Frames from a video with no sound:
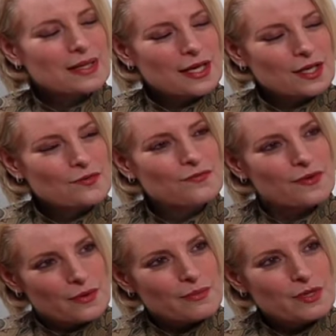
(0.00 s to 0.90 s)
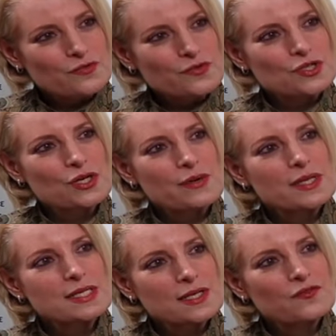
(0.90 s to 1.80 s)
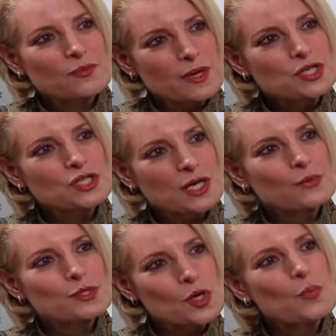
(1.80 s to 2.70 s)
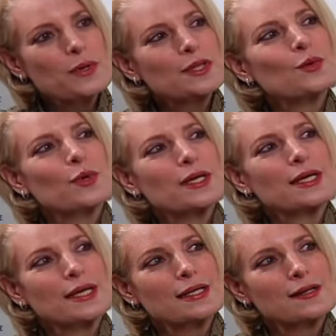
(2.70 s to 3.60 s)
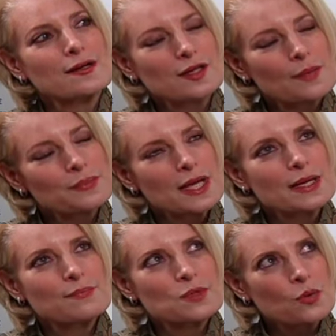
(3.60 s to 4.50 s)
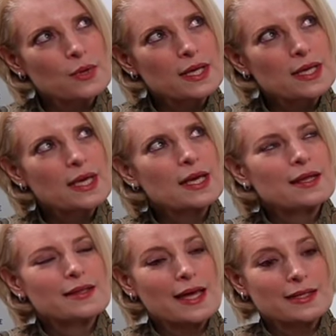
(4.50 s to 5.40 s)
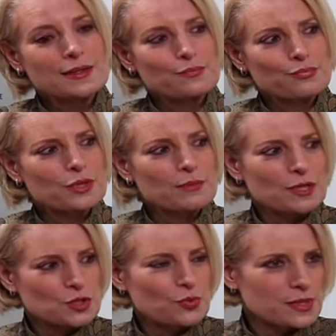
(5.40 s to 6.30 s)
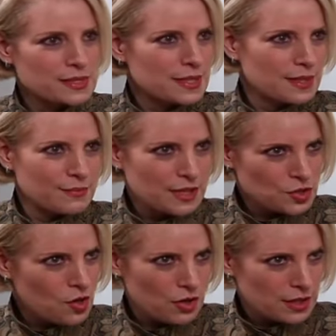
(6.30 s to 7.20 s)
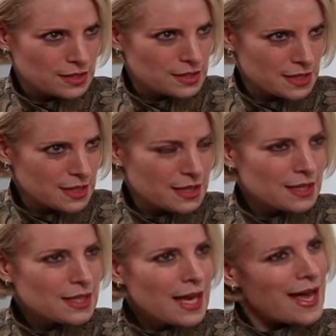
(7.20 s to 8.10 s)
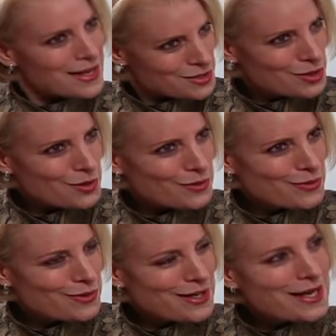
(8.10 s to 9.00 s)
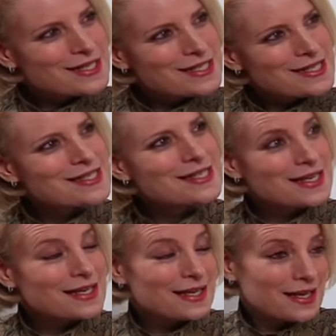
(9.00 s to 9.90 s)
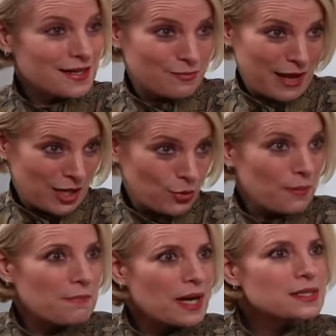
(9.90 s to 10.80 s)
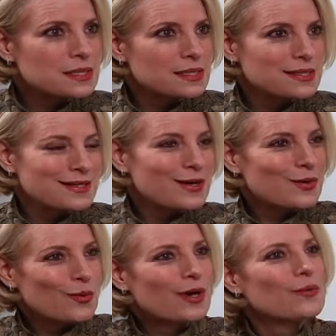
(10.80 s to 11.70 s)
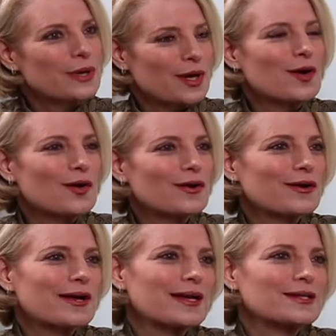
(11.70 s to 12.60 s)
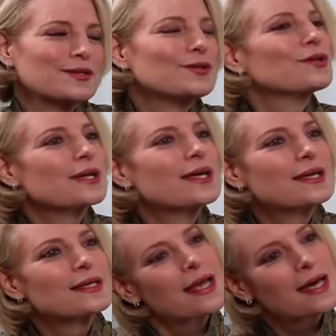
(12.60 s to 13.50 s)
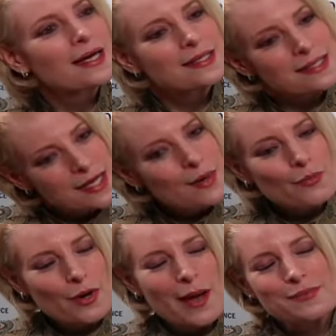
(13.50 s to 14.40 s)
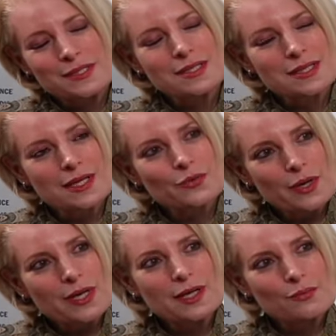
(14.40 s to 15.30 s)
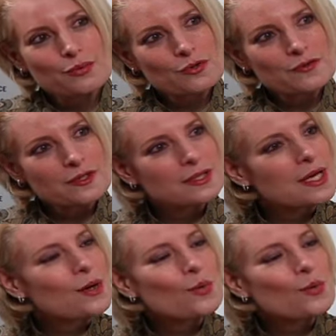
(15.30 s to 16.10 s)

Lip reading: Thank you very much for sharing this information. I was hoping that we could get an ALK update, knowing that it pretty much was the big talk at ASCO, to see in a matter of months where we are and looking at perhaps accelerating approval.